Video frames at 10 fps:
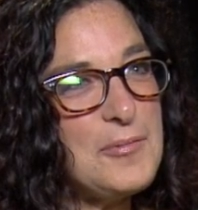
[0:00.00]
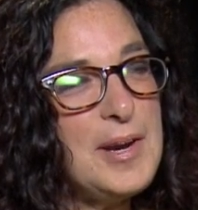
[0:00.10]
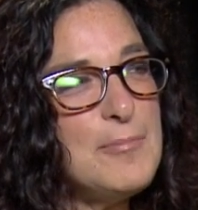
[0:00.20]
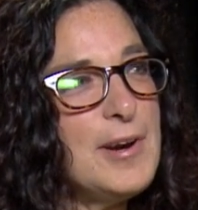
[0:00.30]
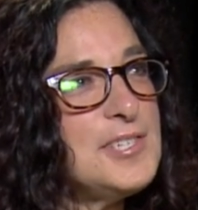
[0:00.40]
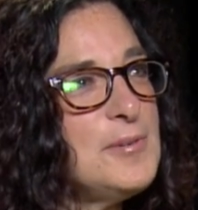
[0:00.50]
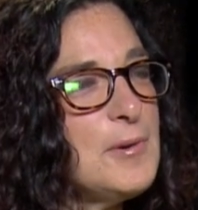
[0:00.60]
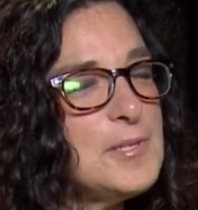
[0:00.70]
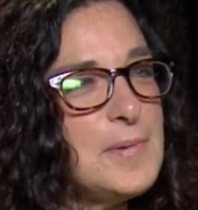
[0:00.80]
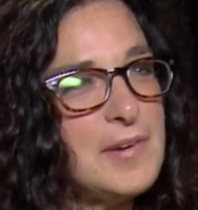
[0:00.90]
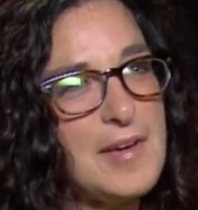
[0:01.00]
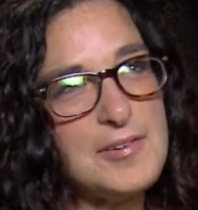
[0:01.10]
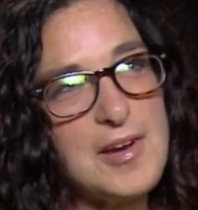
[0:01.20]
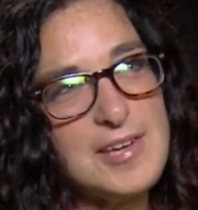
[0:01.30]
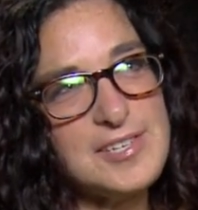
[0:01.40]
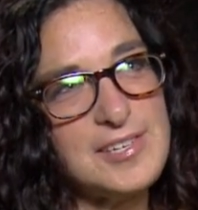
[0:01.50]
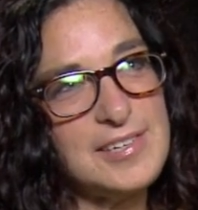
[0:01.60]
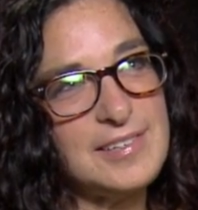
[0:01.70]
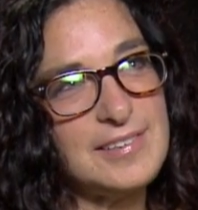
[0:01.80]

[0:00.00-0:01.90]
What impressed you most about Kevin Costner?